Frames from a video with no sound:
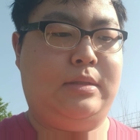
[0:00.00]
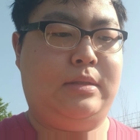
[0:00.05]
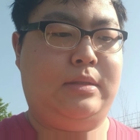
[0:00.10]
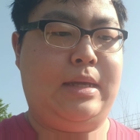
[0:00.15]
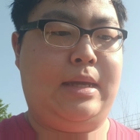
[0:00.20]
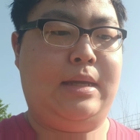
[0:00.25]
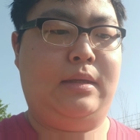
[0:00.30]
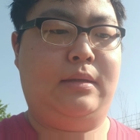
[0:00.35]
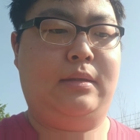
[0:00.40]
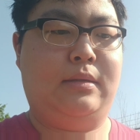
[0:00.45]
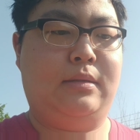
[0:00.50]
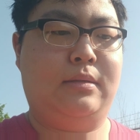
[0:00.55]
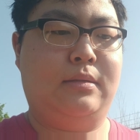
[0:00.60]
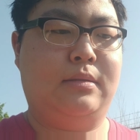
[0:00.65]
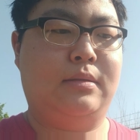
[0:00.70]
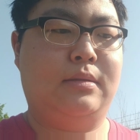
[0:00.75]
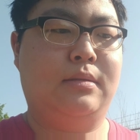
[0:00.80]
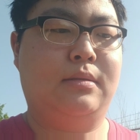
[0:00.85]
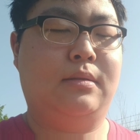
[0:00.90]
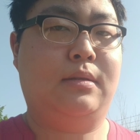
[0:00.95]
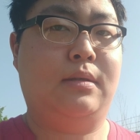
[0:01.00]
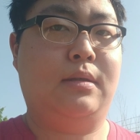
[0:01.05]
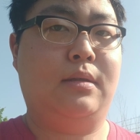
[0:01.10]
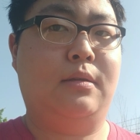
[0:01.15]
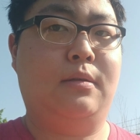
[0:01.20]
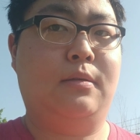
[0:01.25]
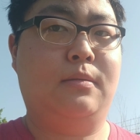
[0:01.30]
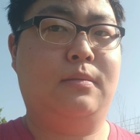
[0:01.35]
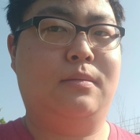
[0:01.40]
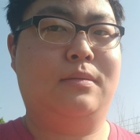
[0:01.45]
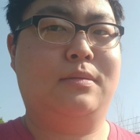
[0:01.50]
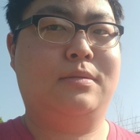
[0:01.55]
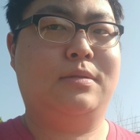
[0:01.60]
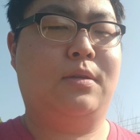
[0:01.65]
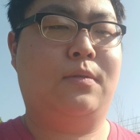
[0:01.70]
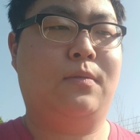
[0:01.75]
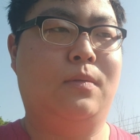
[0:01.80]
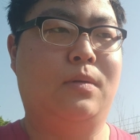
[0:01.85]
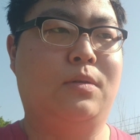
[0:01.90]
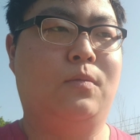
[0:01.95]
dating, you know?
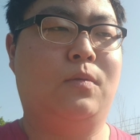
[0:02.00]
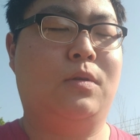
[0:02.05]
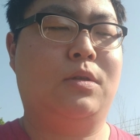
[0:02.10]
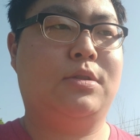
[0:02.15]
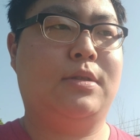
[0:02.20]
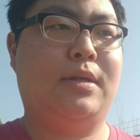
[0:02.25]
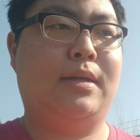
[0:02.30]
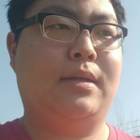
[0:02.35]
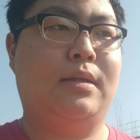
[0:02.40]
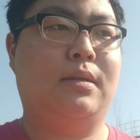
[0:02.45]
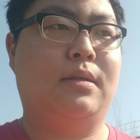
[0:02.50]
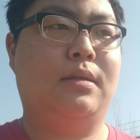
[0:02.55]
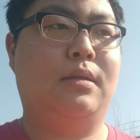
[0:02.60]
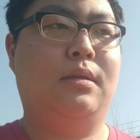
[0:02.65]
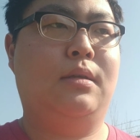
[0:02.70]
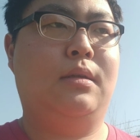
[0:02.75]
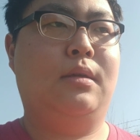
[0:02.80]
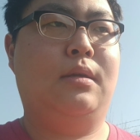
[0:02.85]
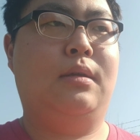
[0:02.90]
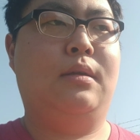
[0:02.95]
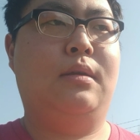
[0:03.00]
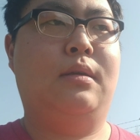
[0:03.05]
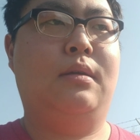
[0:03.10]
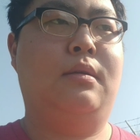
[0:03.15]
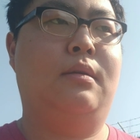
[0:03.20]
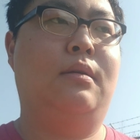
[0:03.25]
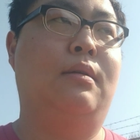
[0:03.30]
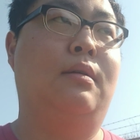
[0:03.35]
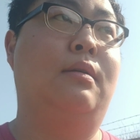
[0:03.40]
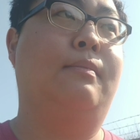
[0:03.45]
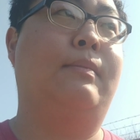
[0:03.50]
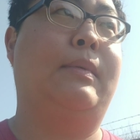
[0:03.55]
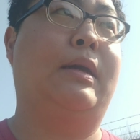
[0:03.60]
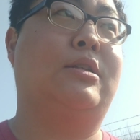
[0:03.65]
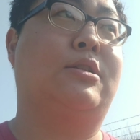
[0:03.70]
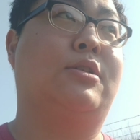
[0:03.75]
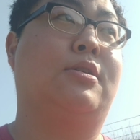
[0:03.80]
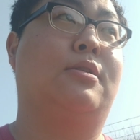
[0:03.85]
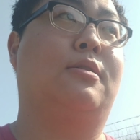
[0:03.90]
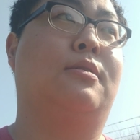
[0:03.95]
So we're trying to
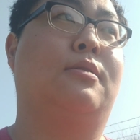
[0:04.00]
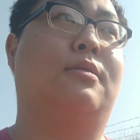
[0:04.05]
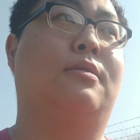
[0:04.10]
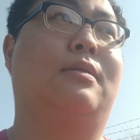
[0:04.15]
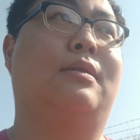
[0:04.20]
make sure